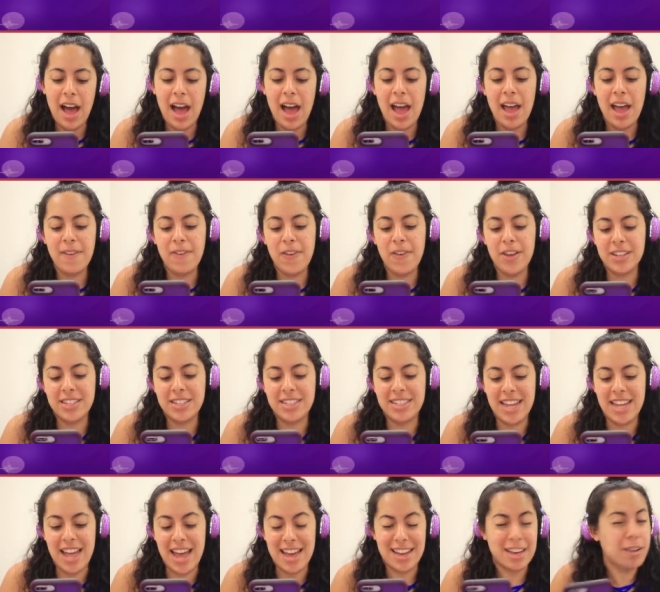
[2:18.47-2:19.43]
I feel
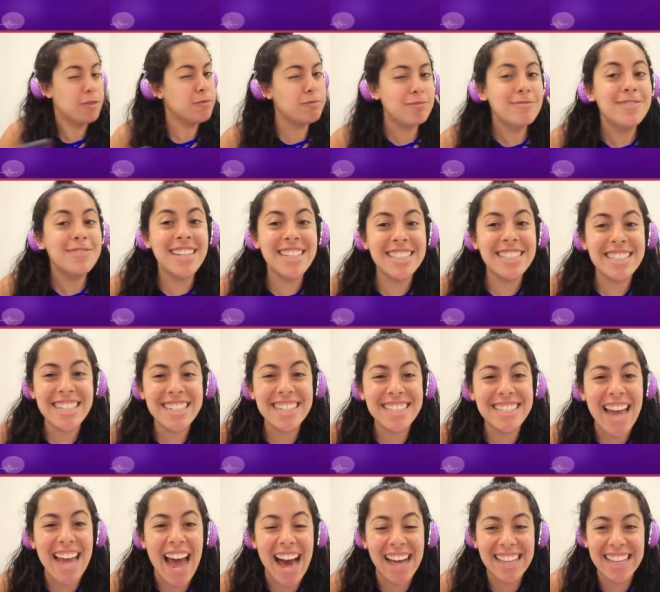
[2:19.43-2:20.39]
sick. Did
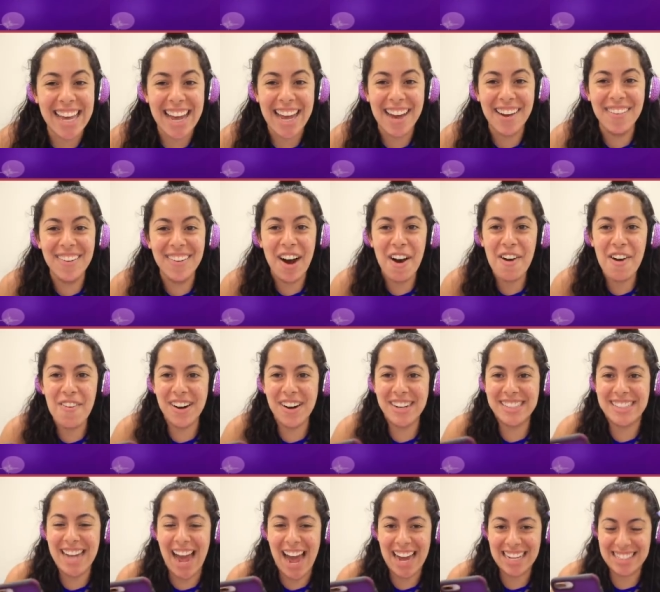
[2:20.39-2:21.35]
she tell him over
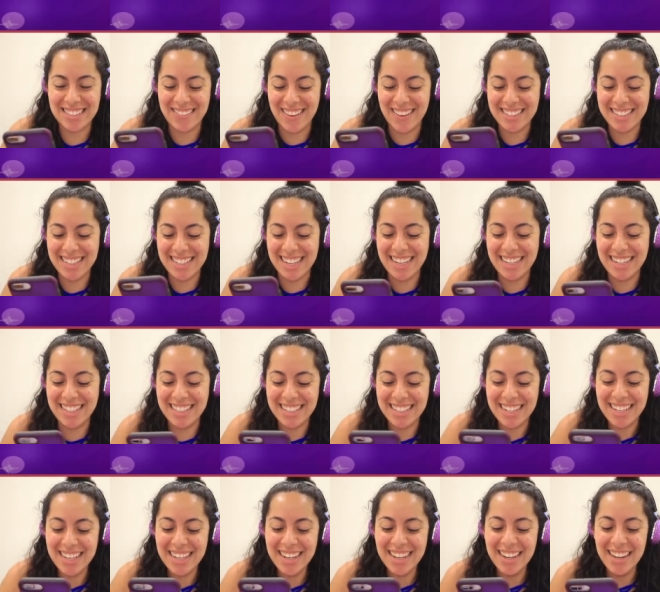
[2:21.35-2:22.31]
text message?
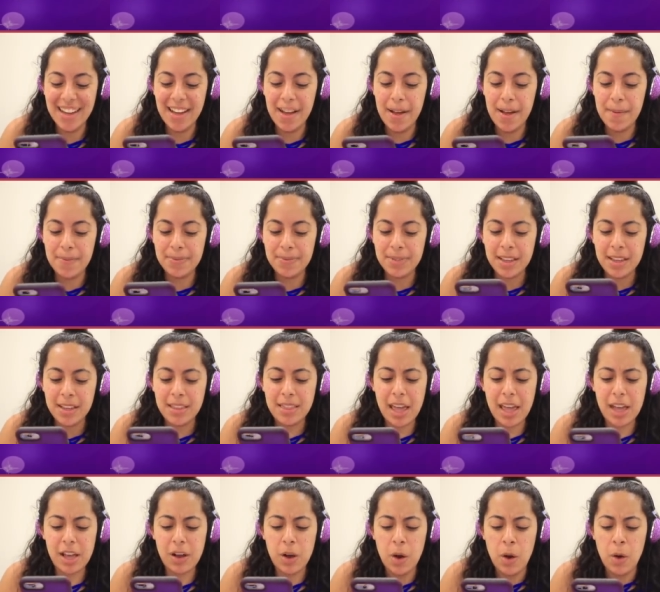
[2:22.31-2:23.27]

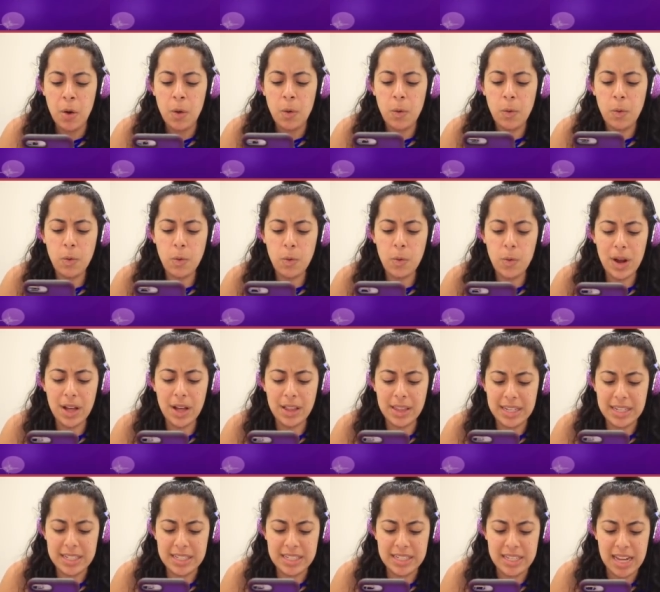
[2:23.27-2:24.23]
Like,
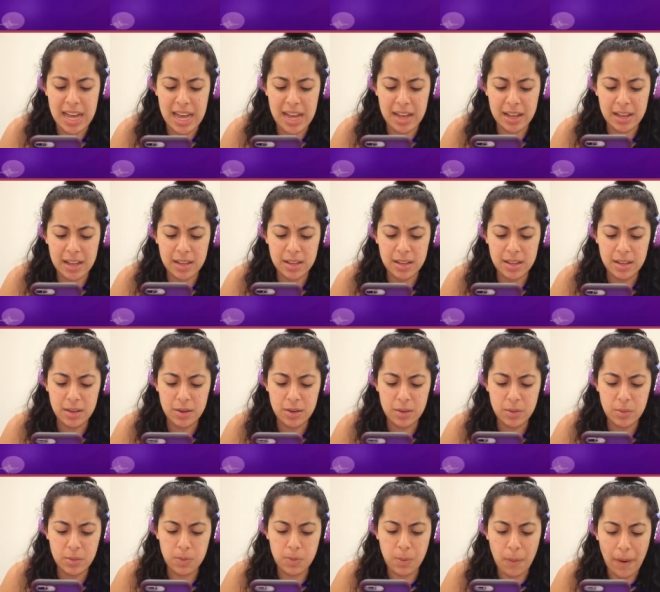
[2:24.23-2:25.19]
really sick.
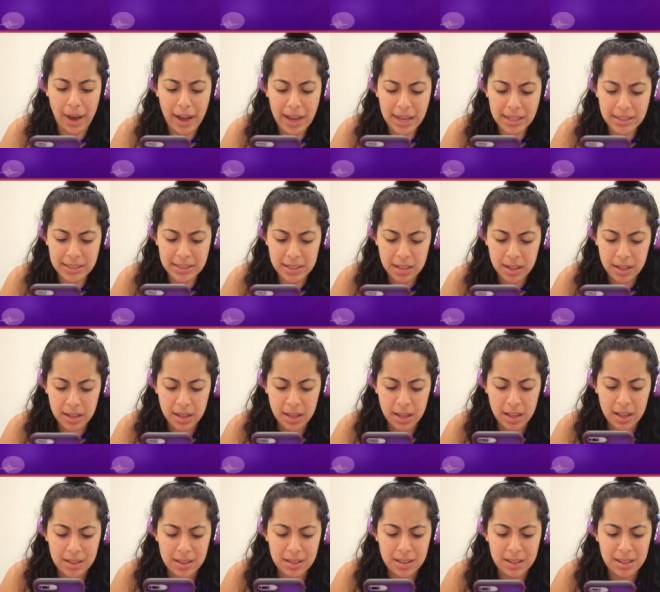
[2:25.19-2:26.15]
What?
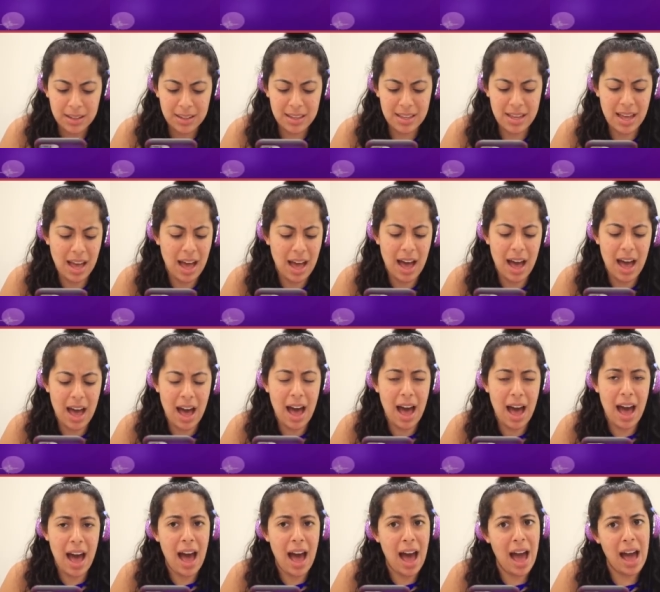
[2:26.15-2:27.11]
Yeah,
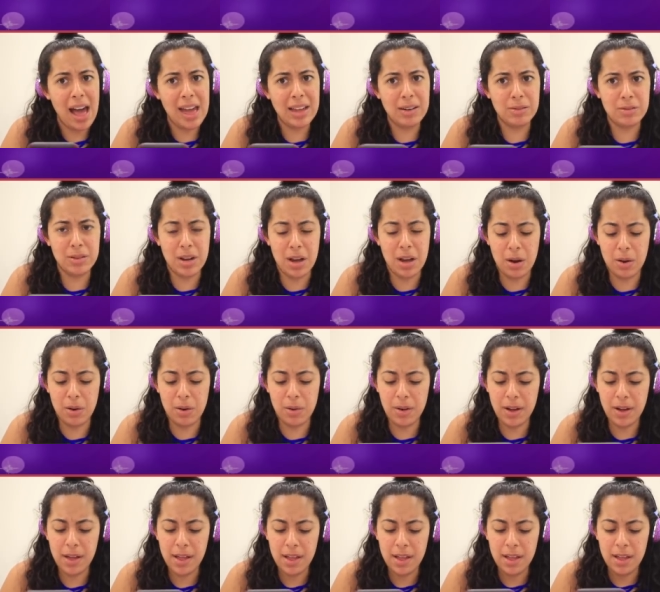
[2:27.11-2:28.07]
I don't
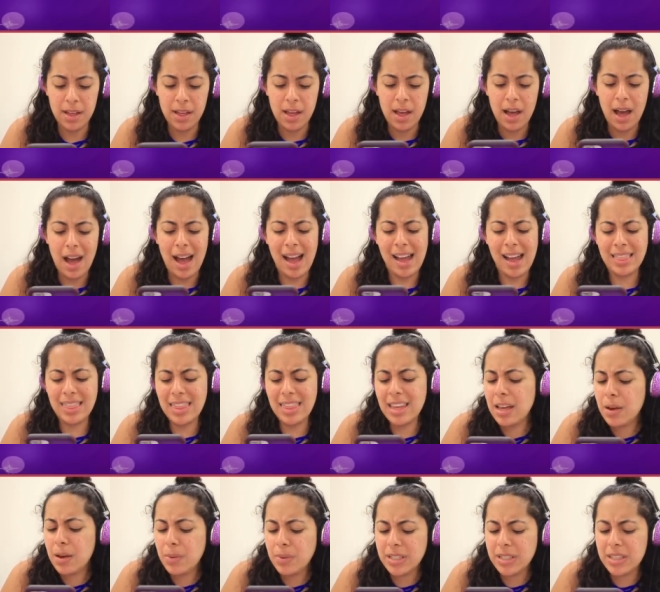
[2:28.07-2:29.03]
know. I
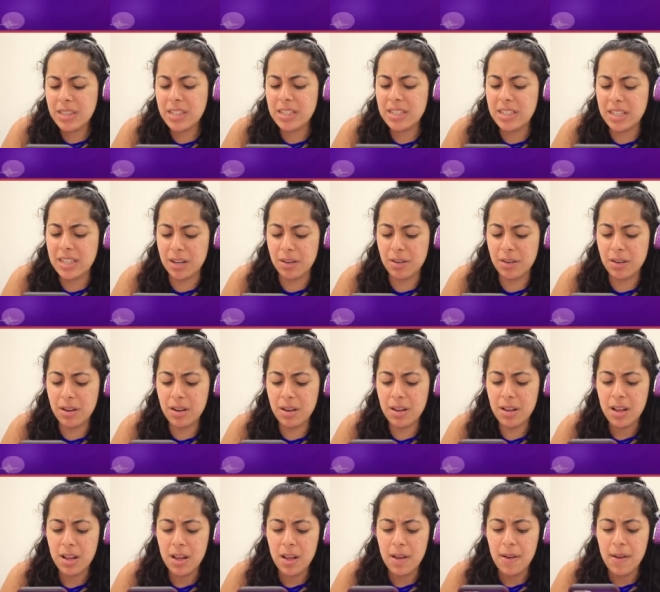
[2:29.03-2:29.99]
think it was the
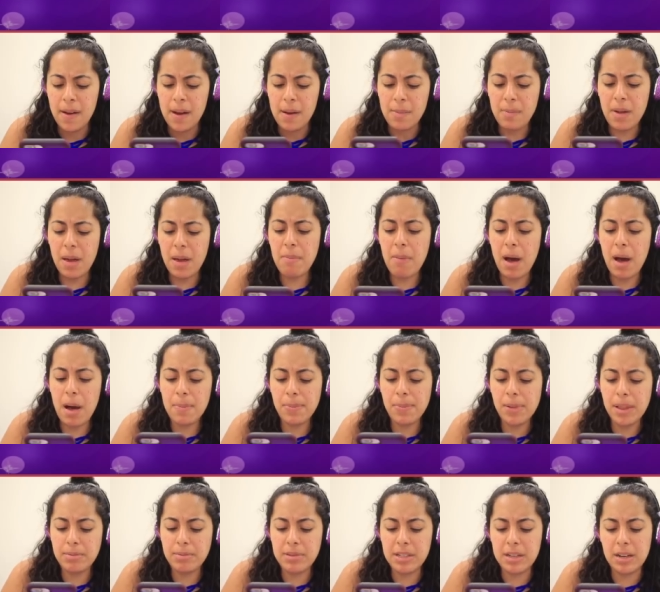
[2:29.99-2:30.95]
dinner. My mom
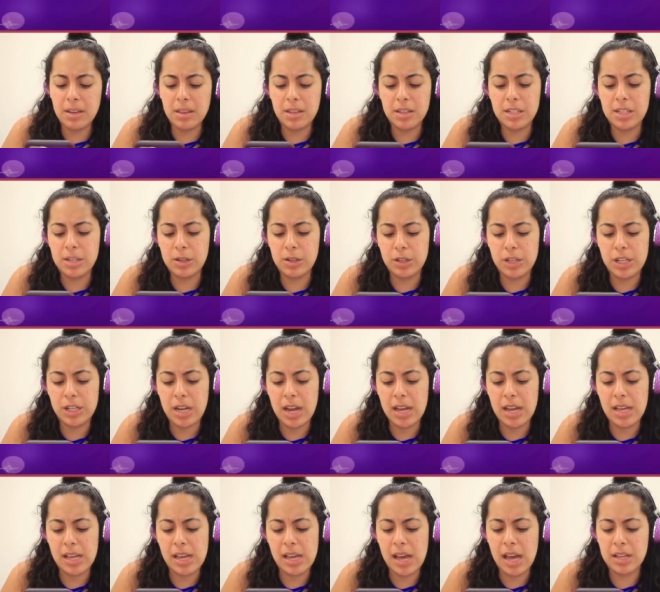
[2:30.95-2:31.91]
blames it on the sushi I
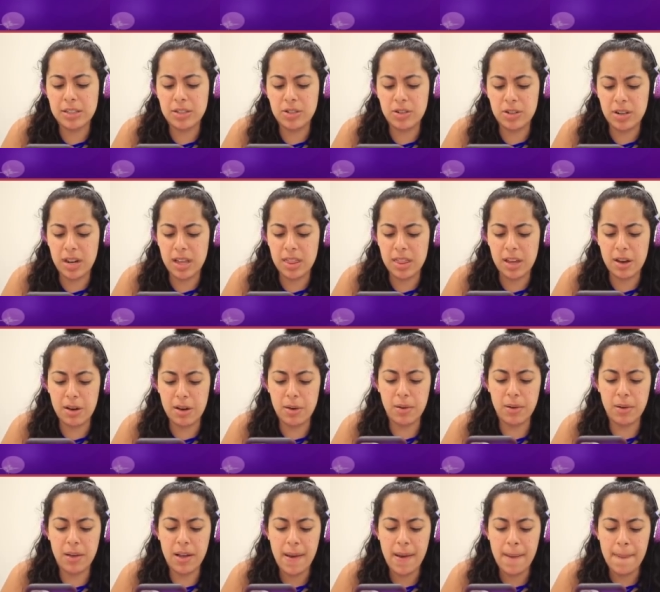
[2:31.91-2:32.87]
ate yesterday
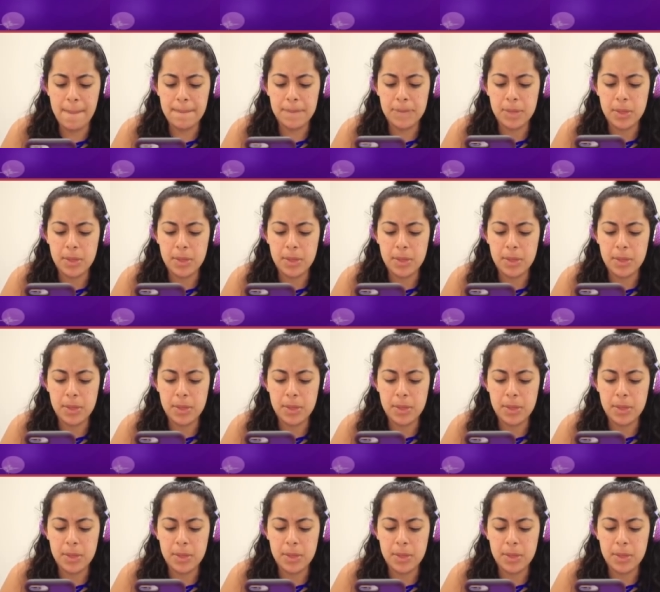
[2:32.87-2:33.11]
though.